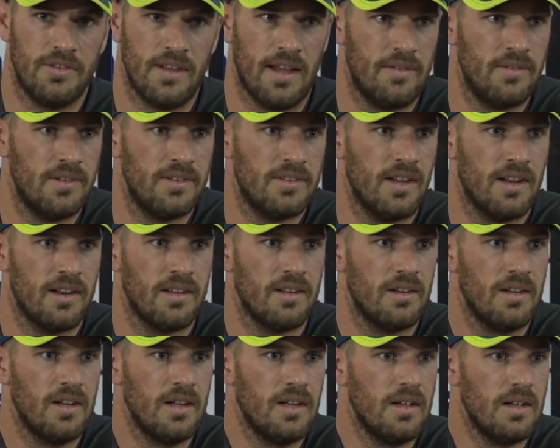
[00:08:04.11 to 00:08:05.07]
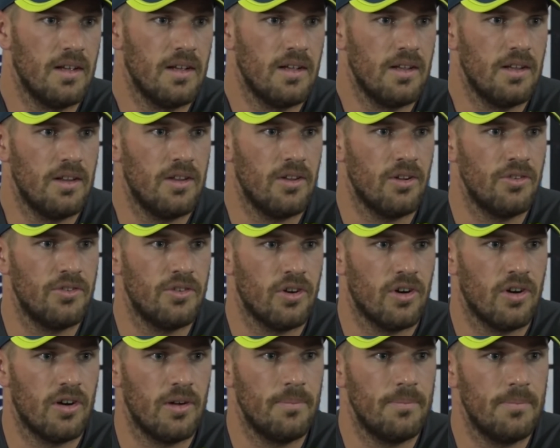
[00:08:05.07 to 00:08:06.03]
Davey's done it the odd
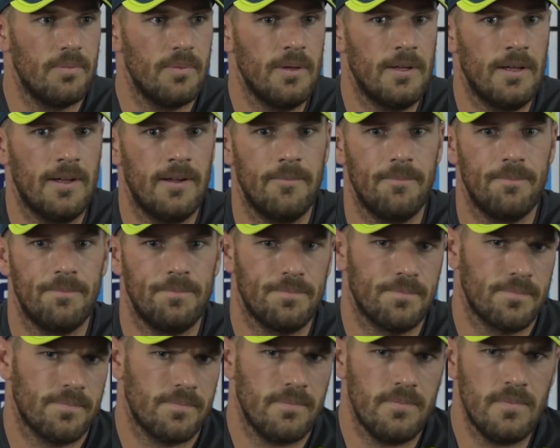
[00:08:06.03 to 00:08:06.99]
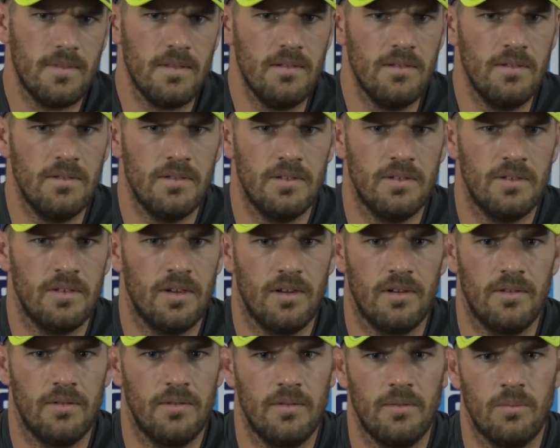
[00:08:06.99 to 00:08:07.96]
time.
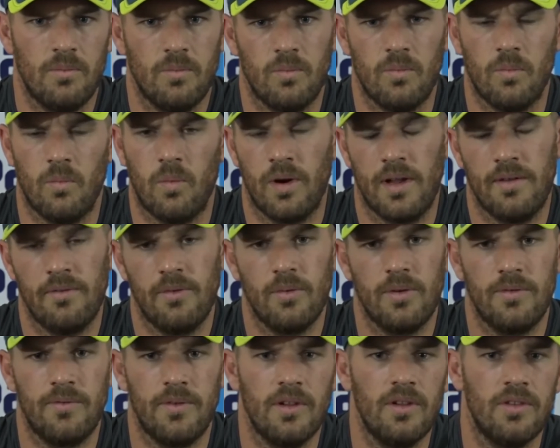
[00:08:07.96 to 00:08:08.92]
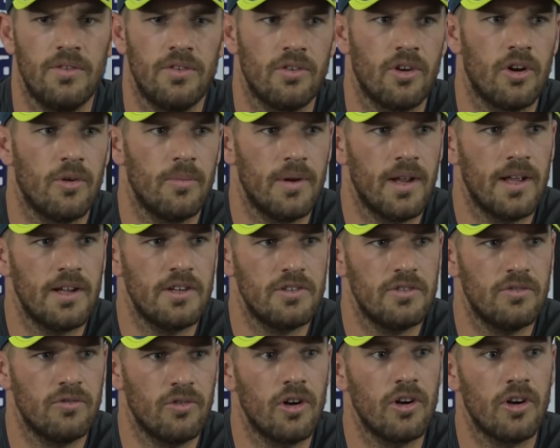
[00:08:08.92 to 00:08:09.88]
So whatever we feel is the
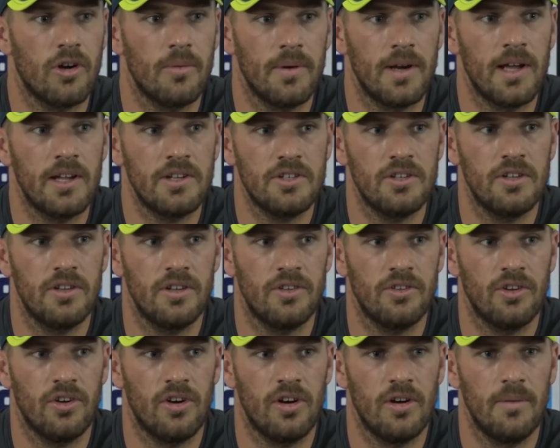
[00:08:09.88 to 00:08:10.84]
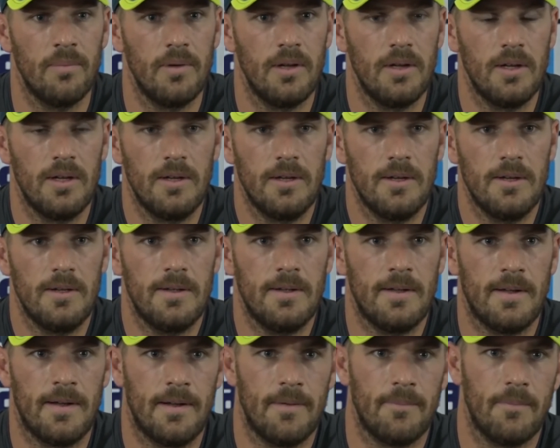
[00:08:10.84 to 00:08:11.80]
right combination at the time,
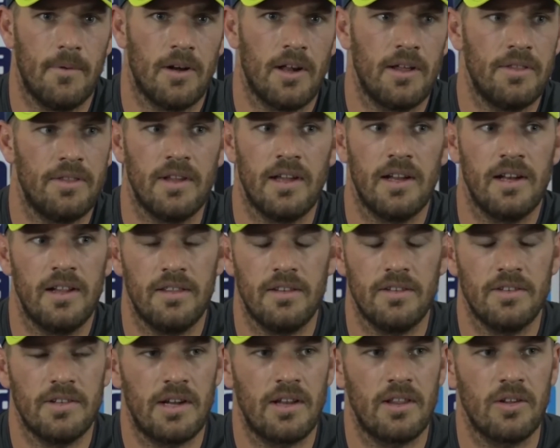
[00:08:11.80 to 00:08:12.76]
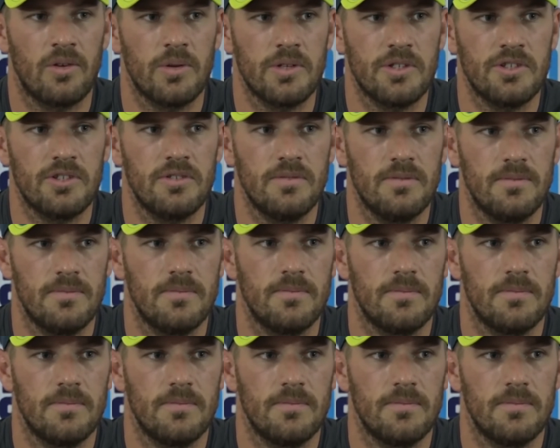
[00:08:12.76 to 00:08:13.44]
I don't think anything's out of the question.